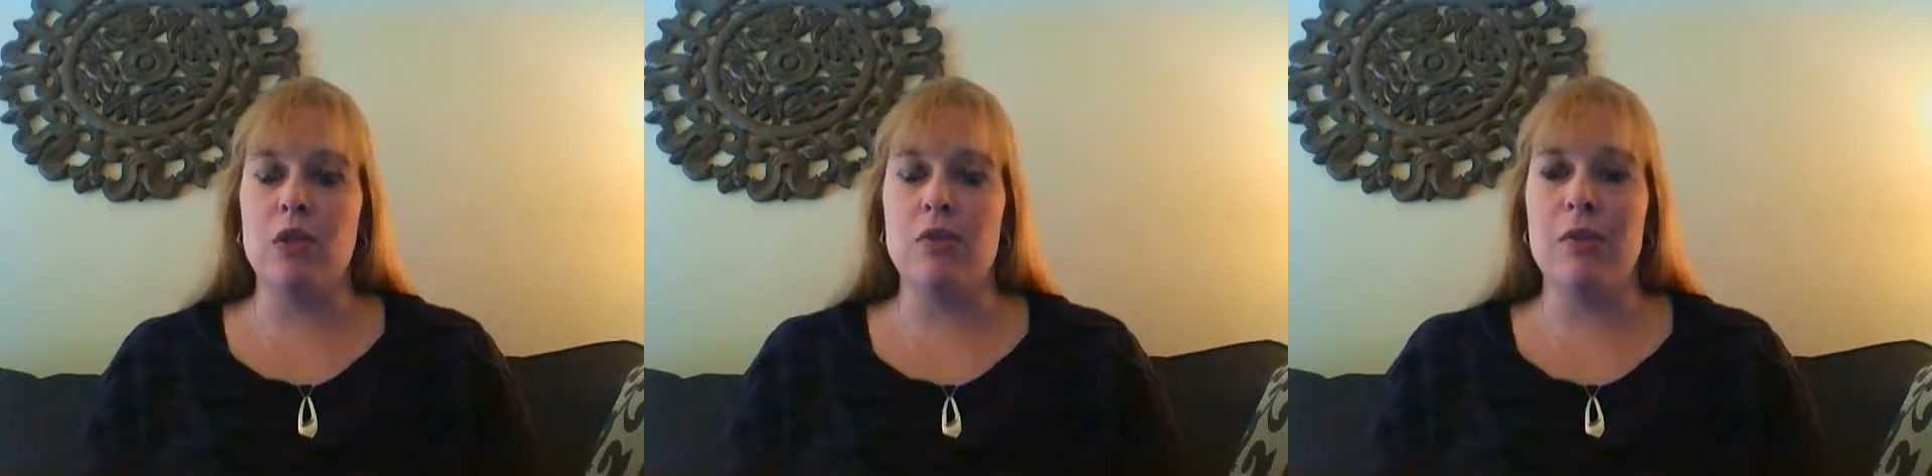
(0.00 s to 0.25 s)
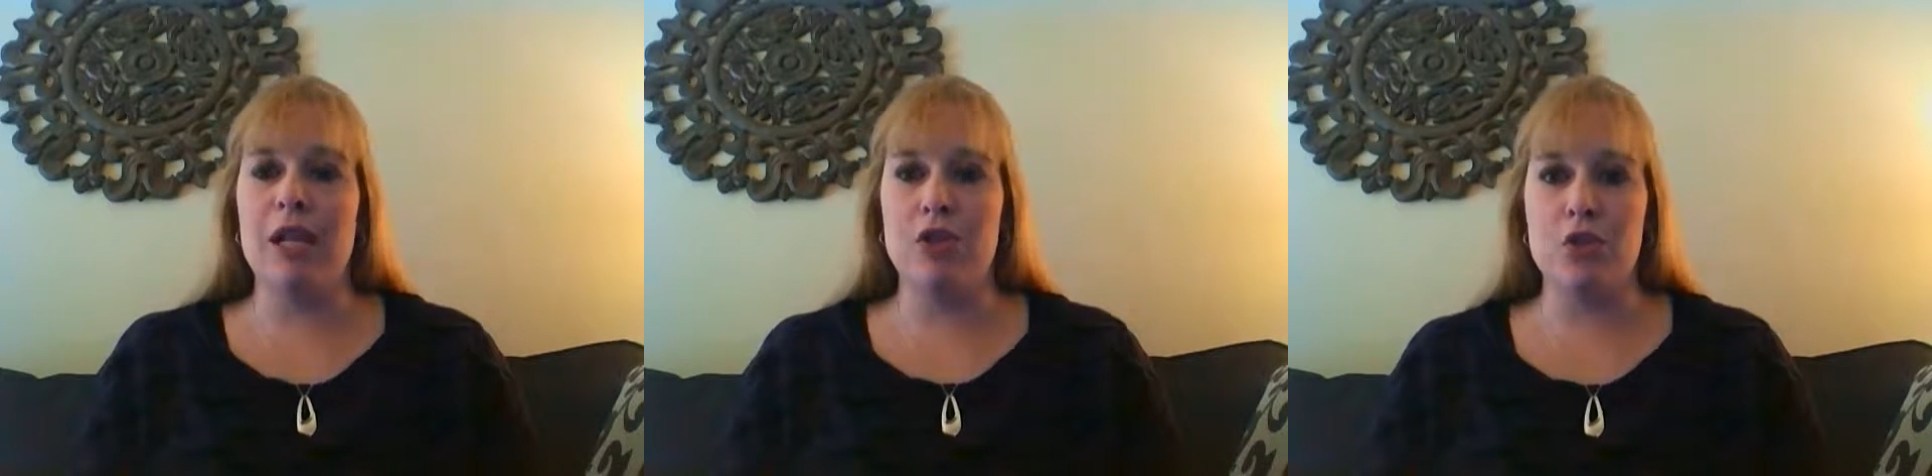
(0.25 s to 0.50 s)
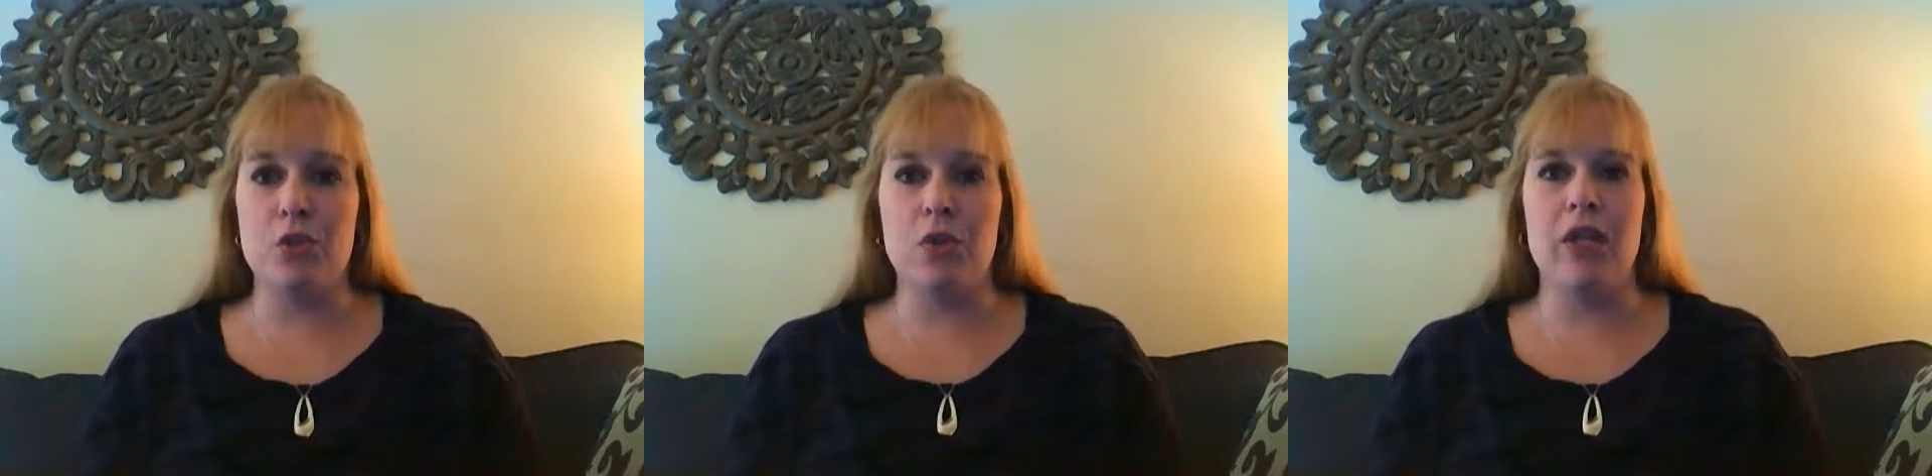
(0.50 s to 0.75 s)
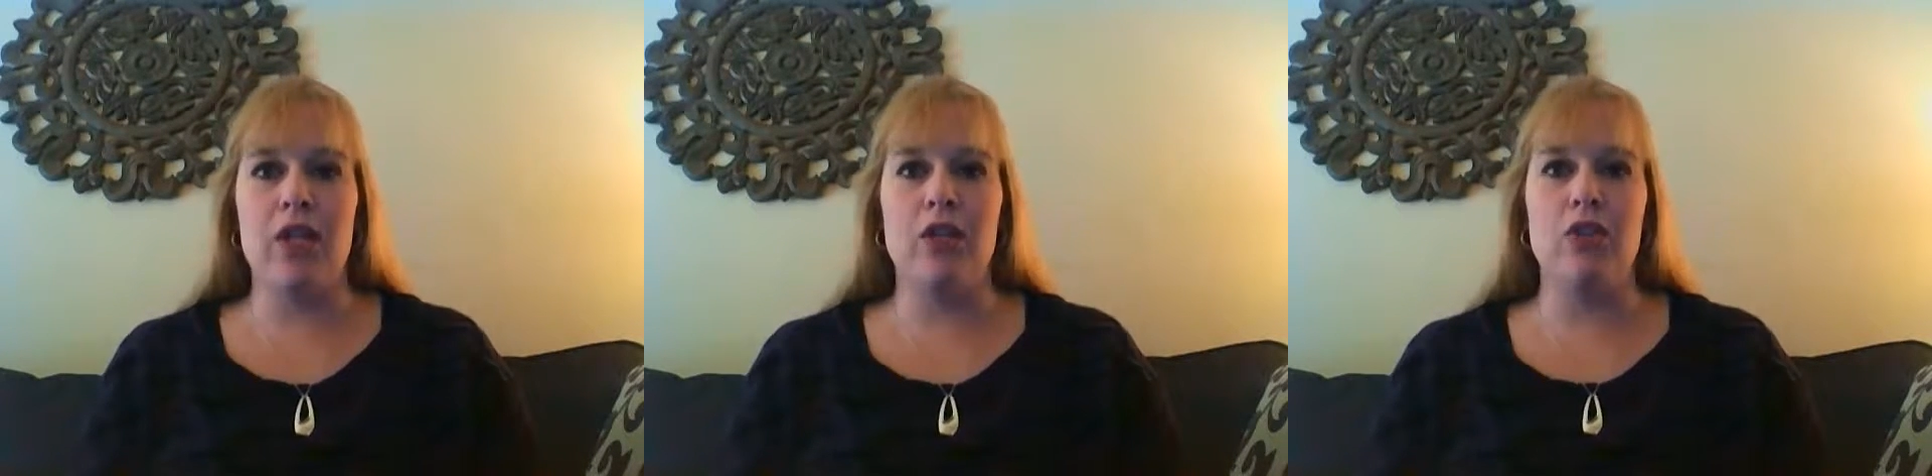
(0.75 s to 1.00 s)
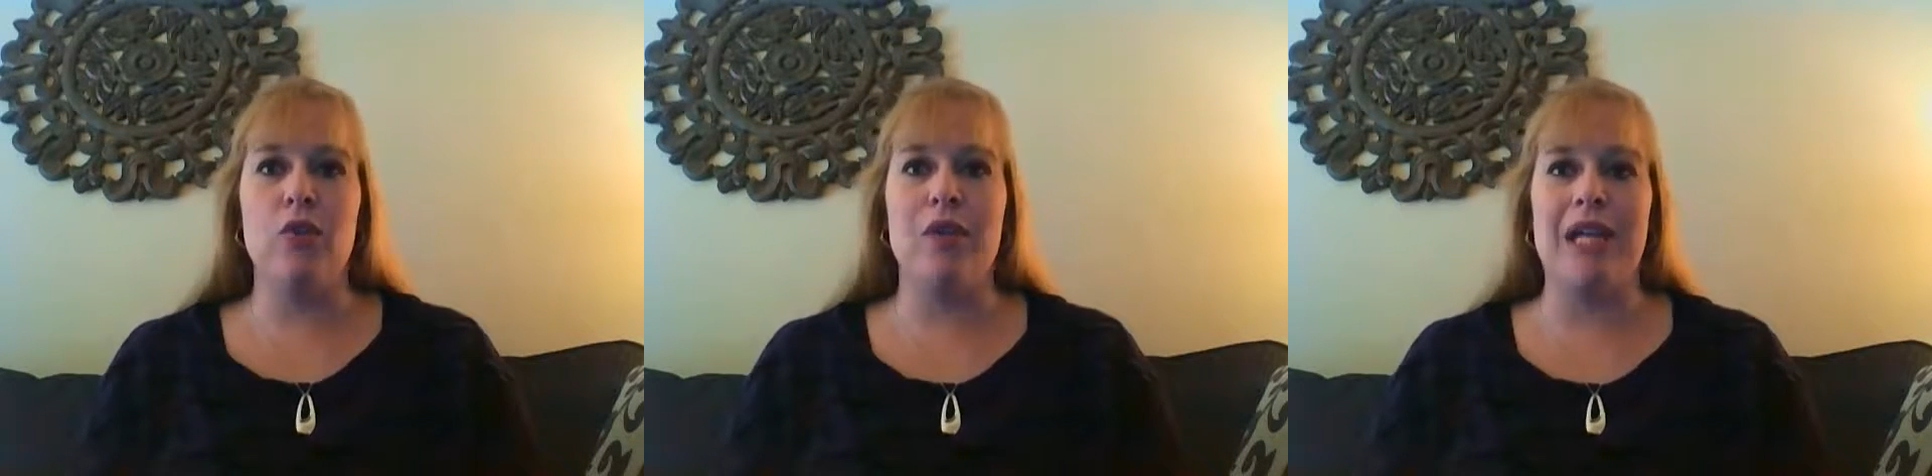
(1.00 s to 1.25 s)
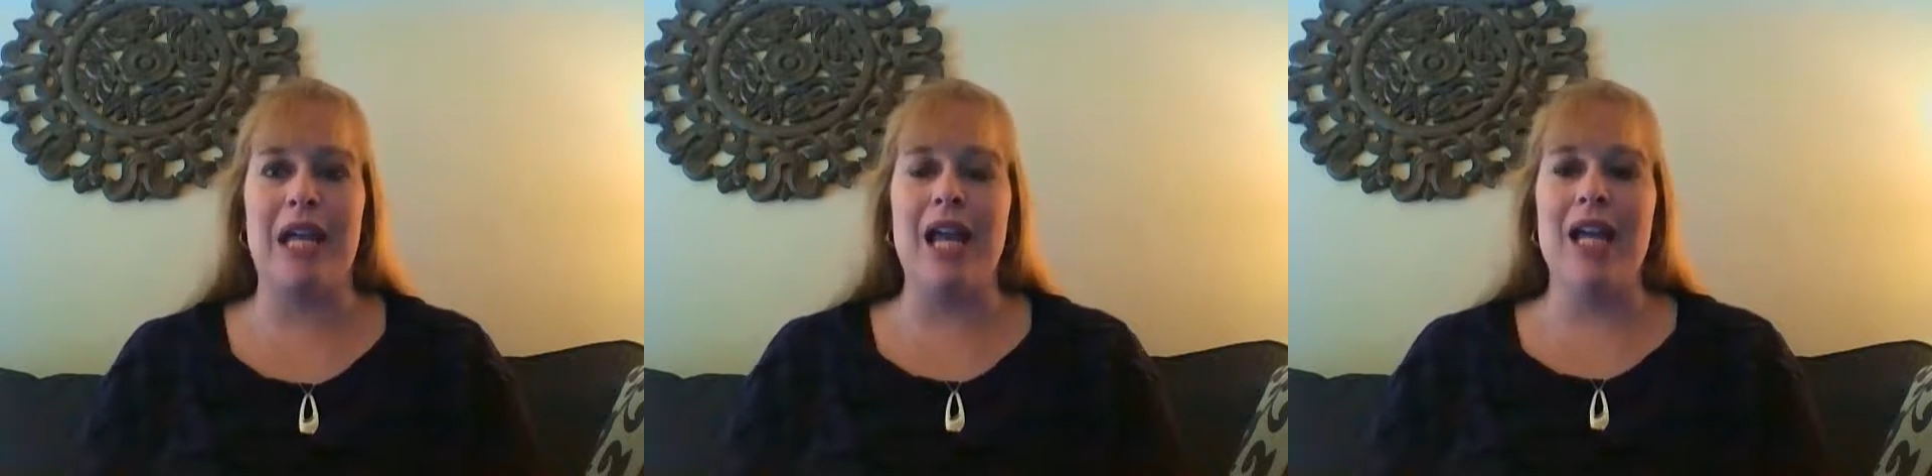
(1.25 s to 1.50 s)
you make sure that you're
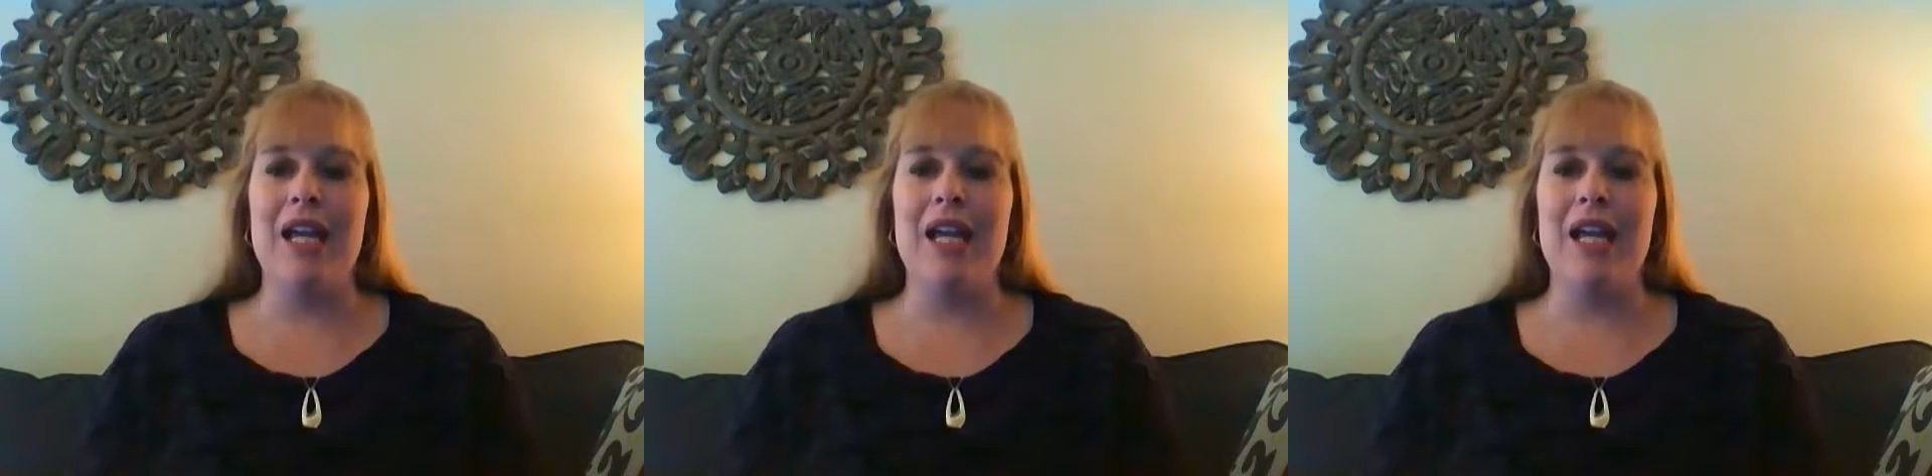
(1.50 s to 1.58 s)
doing